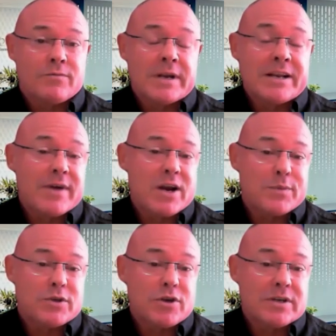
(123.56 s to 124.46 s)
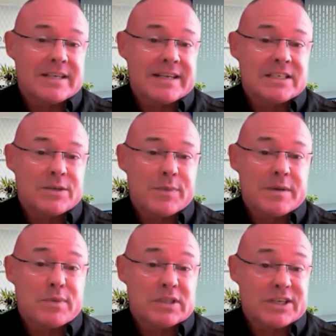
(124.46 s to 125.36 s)
really great opportunity to be
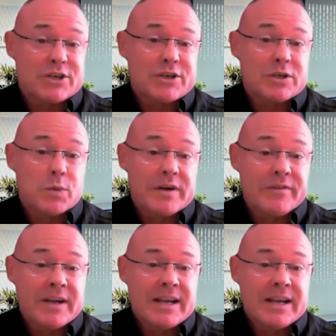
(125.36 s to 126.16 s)
positioned with